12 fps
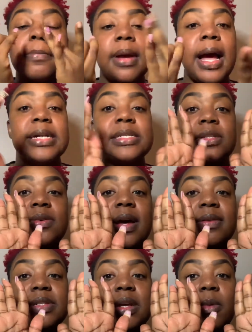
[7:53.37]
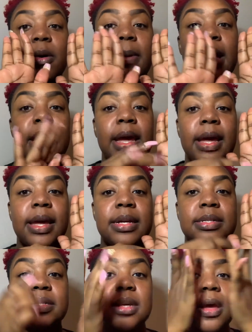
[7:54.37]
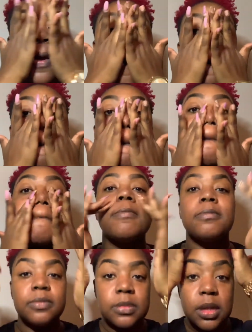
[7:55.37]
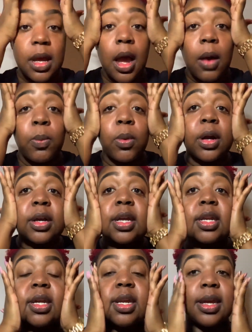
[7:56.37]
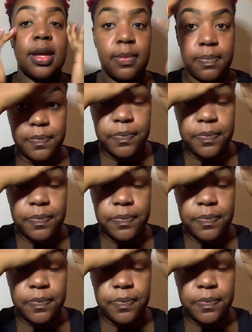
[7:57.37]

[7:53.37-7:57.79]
I still have some on my hands. I'm working it in.